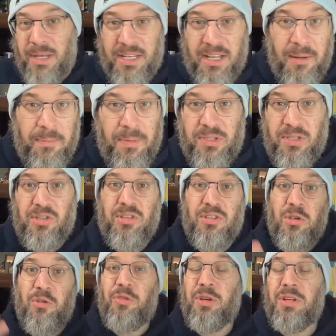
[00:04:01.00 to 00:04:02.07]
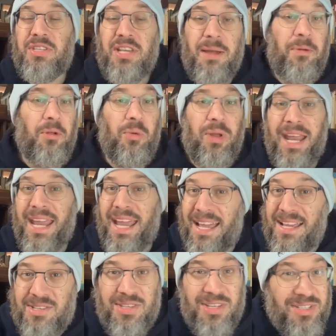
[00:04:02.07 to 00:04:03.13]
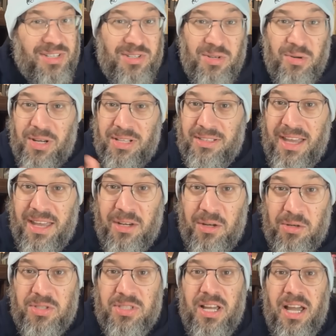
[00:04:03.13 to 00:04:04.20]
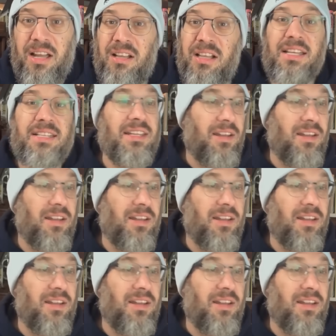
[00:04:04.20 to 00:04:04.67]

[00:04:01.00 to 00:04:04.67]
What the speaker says: compositions. So for example, when I asked it to do a Lego style, it did